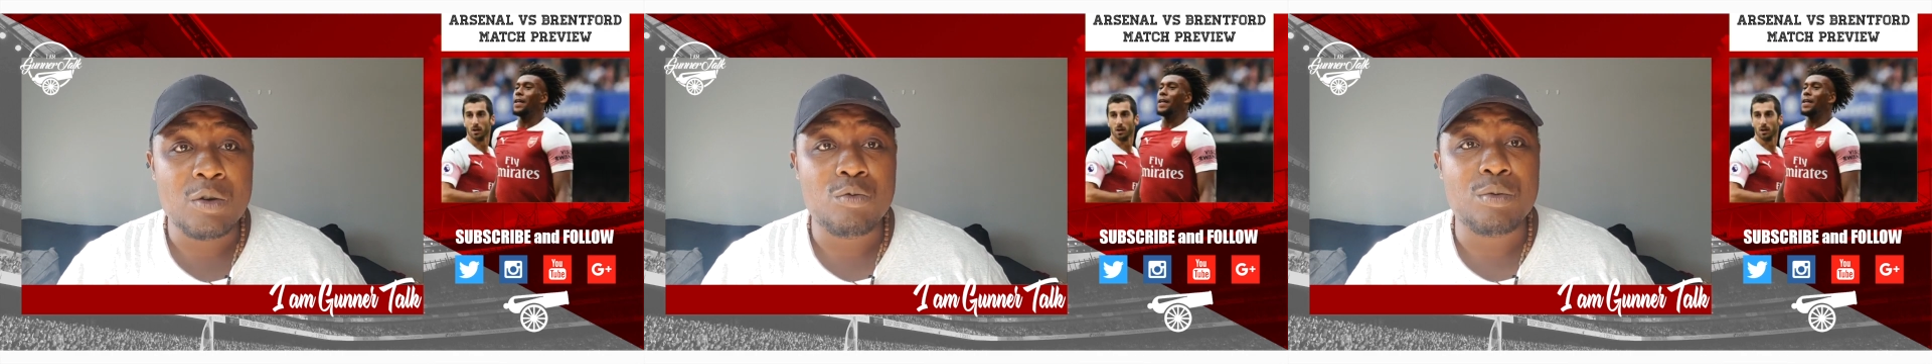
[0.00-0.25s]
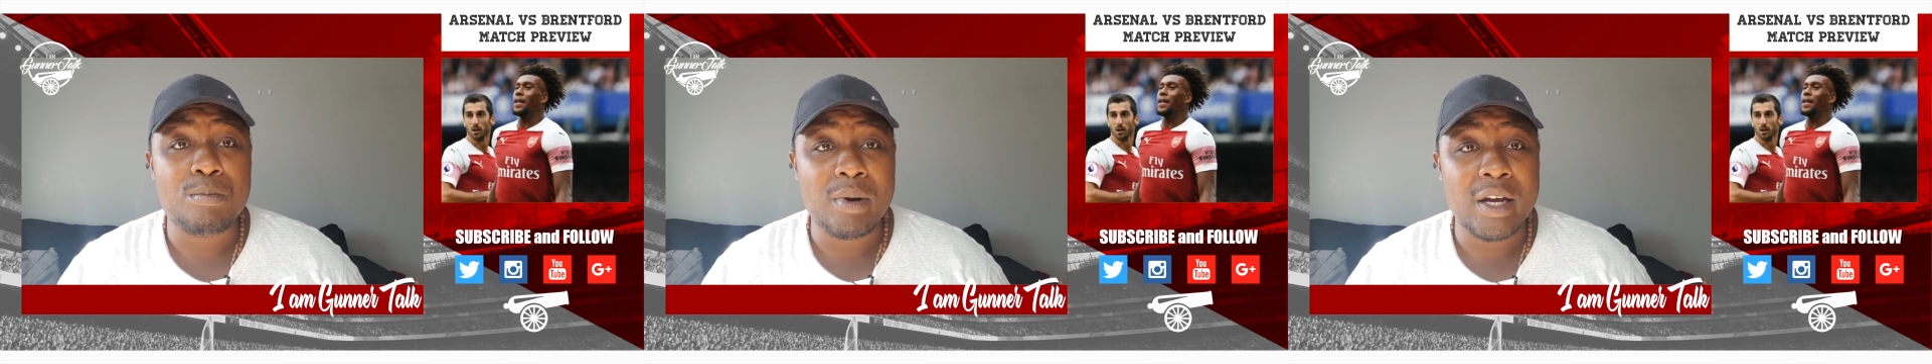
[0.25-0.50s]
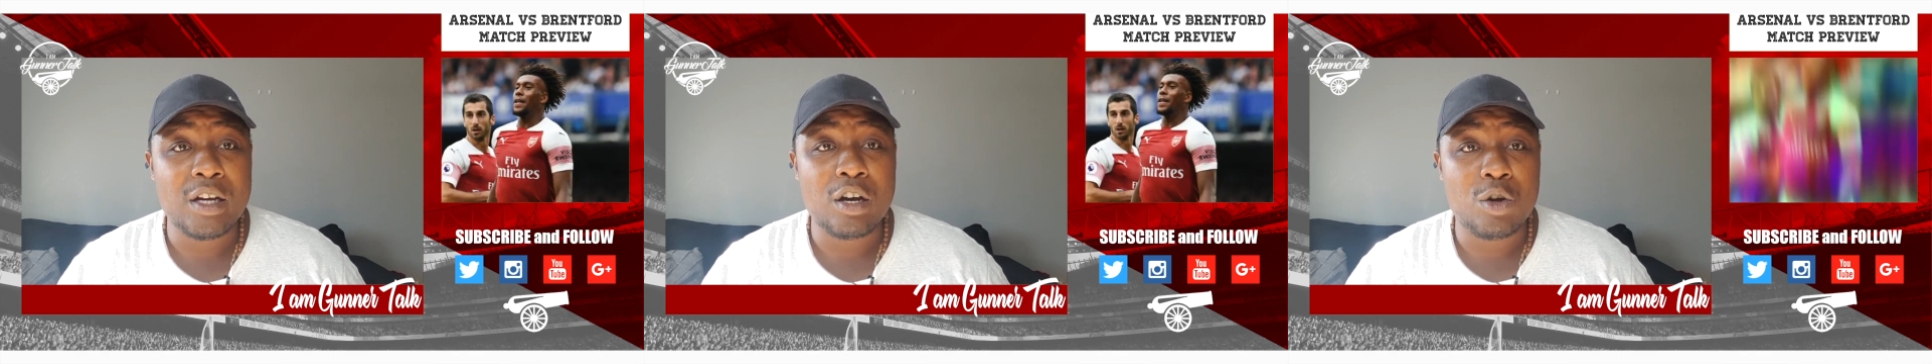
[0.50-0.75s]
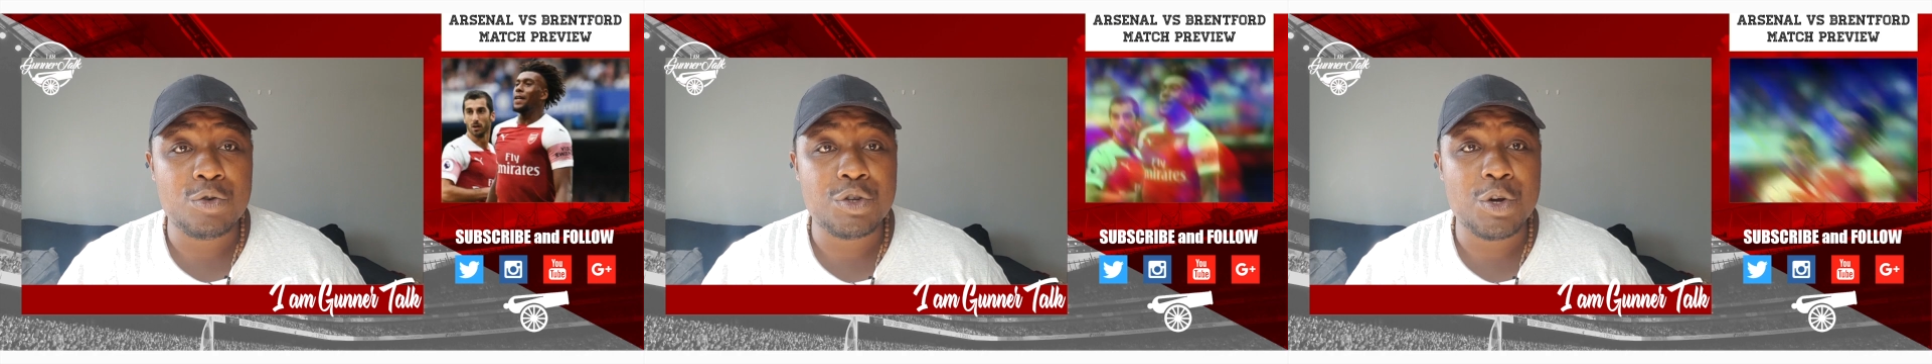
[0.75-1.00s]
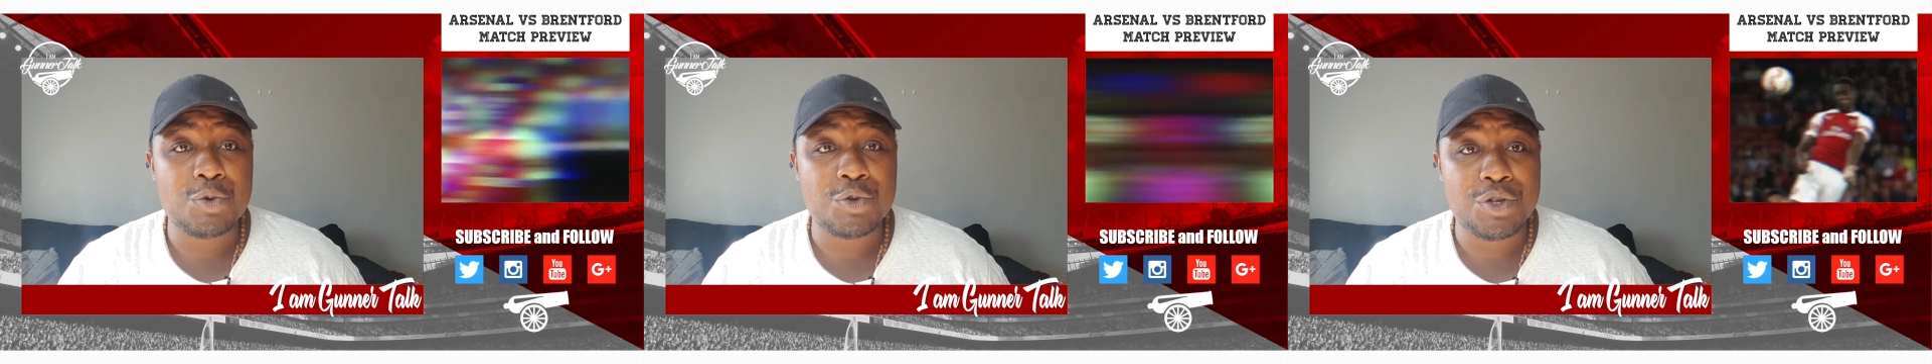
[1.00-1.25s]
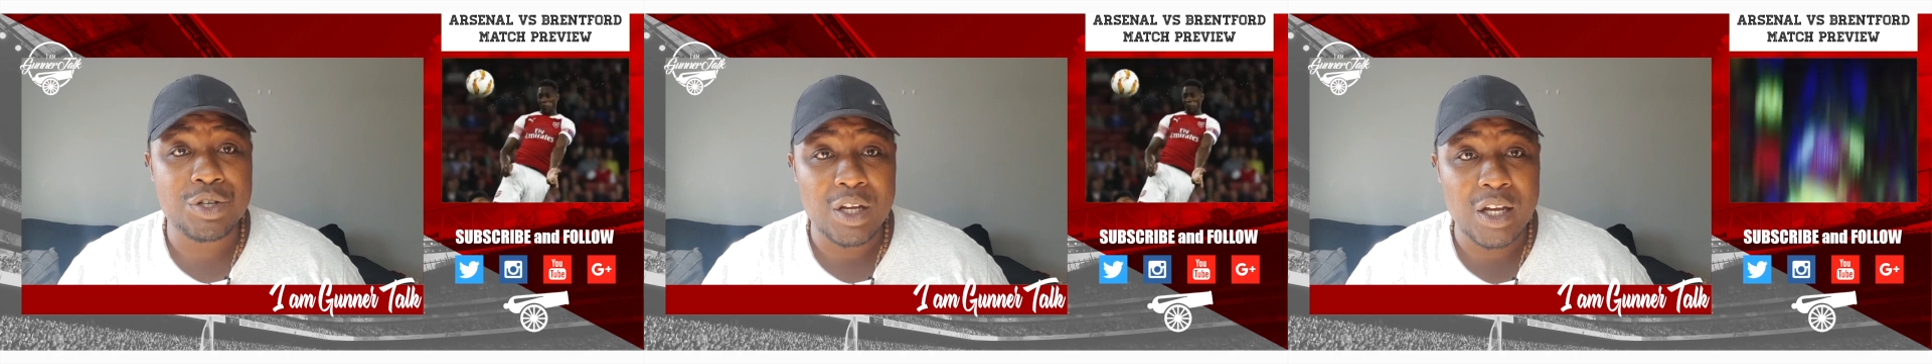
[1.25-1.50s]
We may also
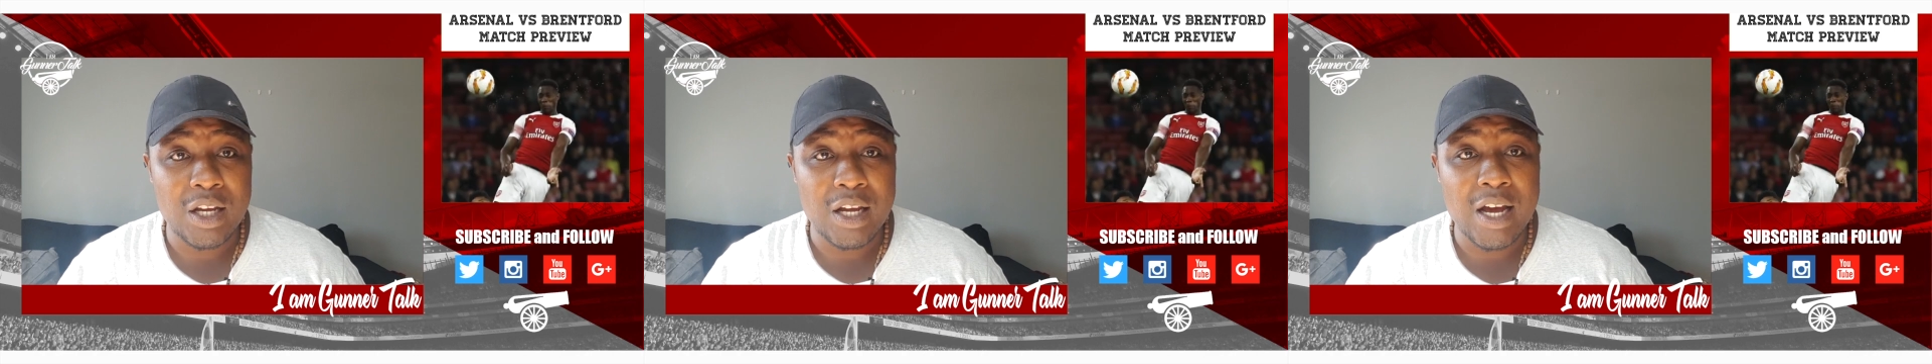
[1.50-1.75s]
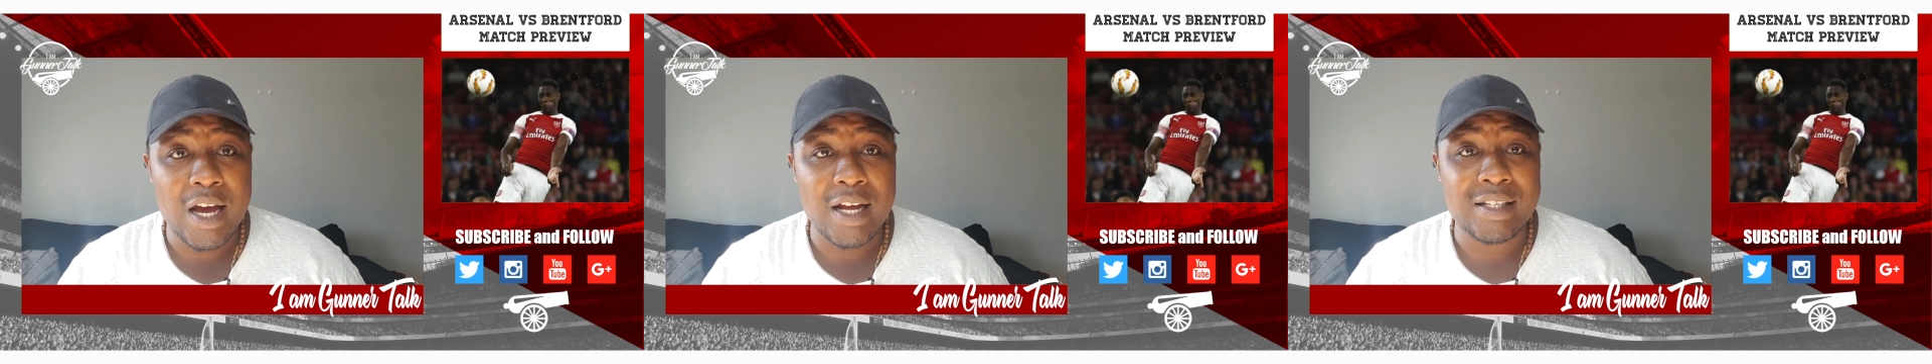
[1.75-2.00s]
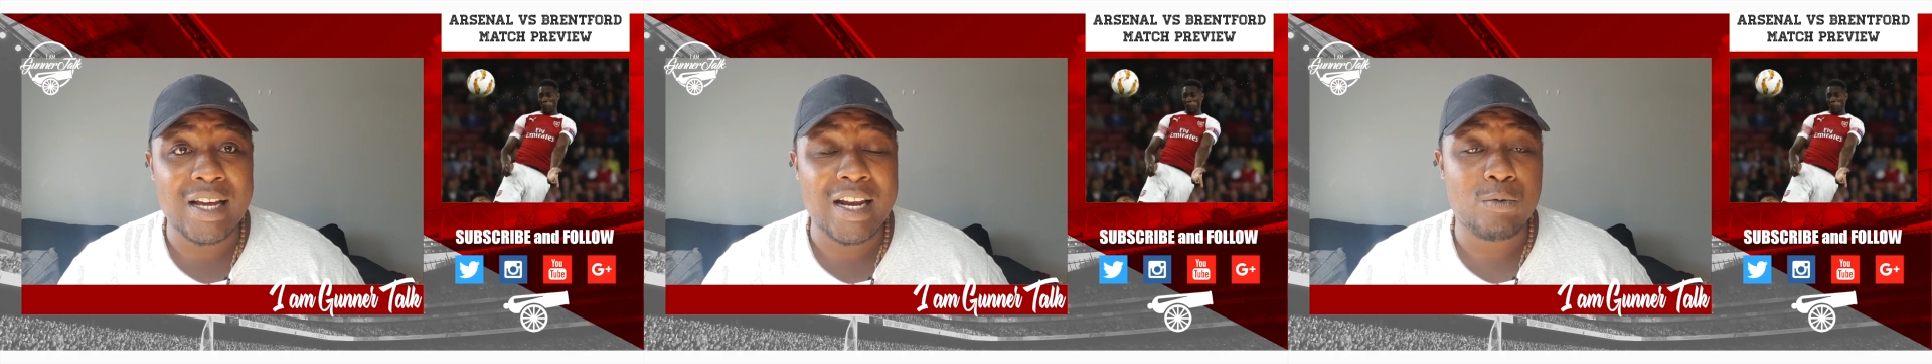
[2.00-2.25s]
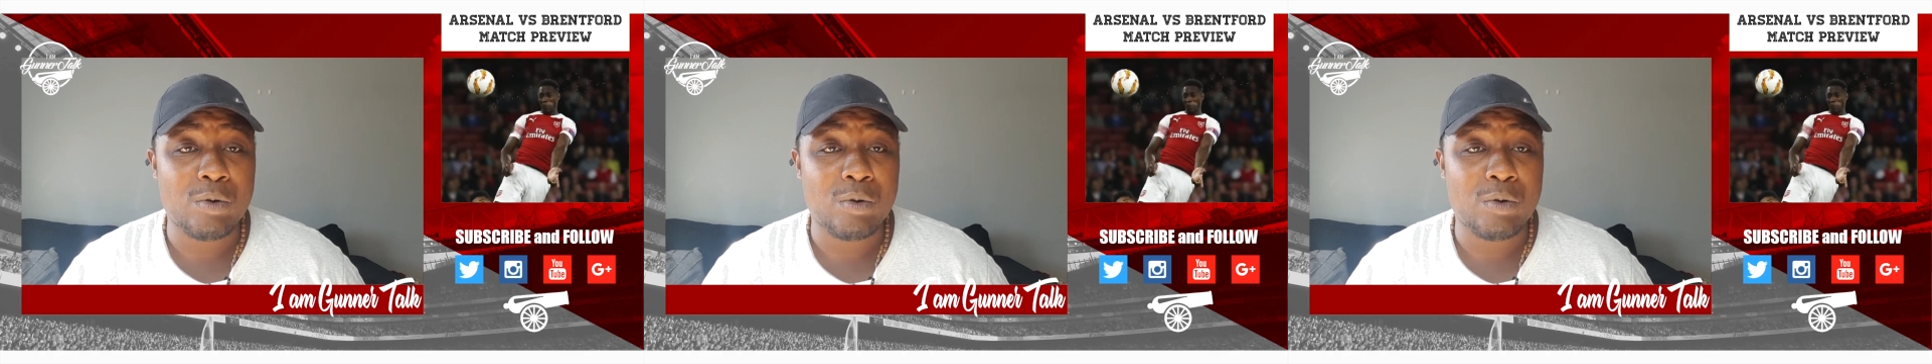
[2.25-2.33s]
see Danny